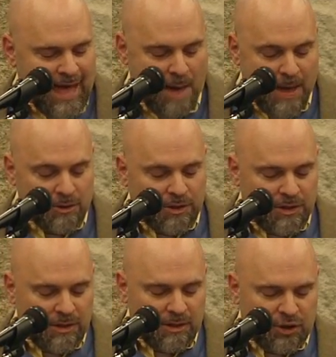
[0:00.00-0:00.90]
How
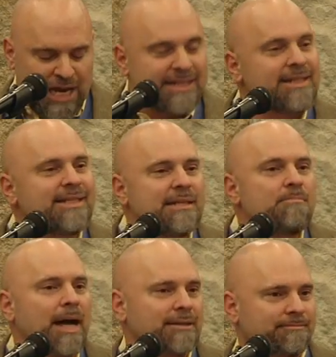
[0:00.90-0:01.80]
about Jason
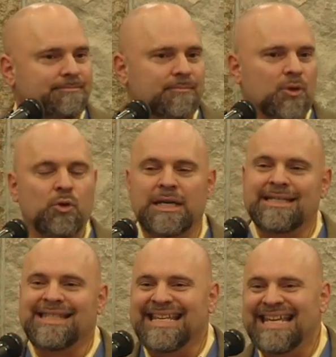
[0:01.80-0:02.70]
Zimba, who
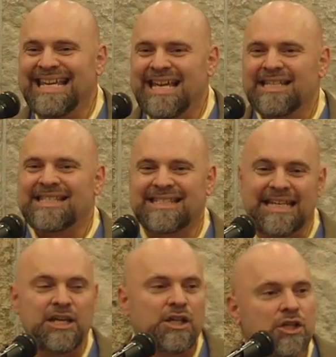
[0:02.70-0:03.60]
is the
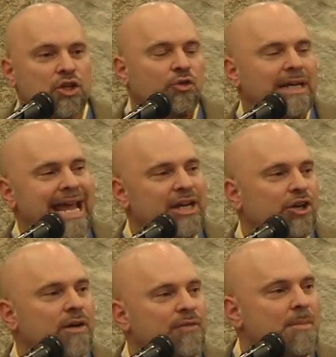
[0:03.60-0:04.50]
singular
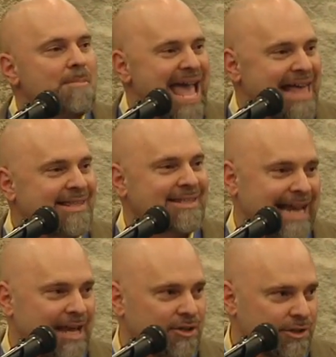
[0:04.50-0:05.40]
creator of the math
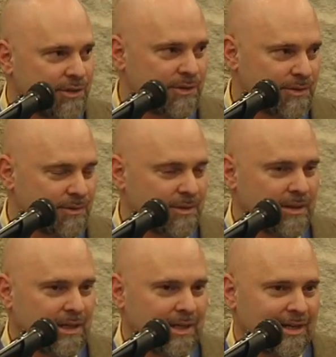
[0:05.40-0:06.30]
standards?
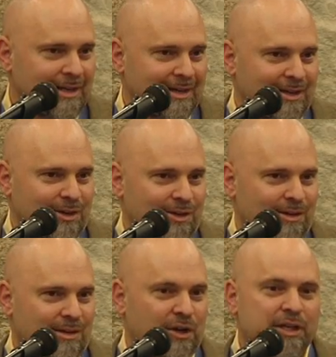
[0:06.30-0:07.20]

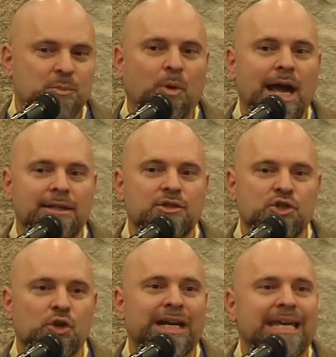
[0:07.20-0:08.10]
They're his pride
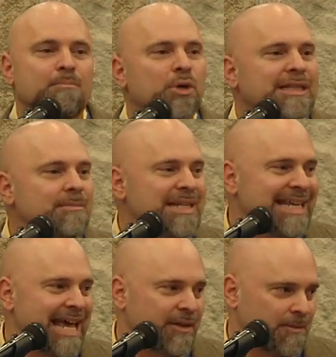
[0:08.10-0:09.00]
and joy. He put them
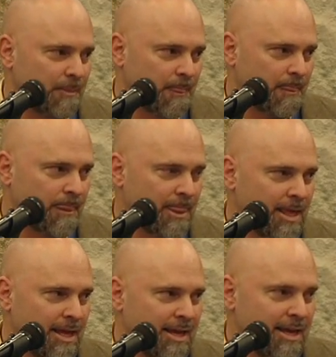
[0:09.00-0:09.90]
together.
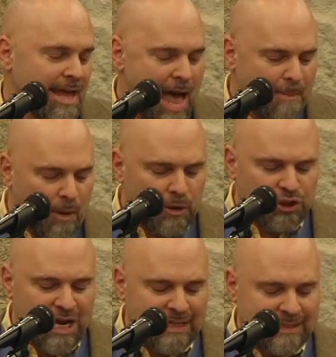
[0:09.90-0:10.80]
How about
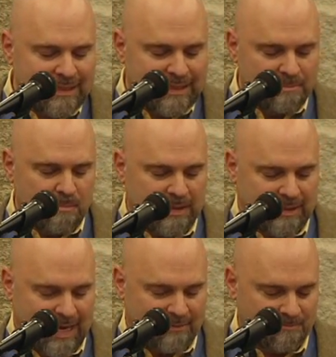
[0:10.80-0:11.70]
what Jason Zimba
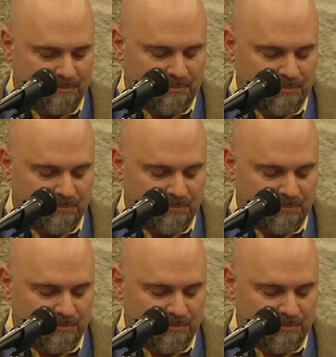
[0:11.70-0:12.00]
said?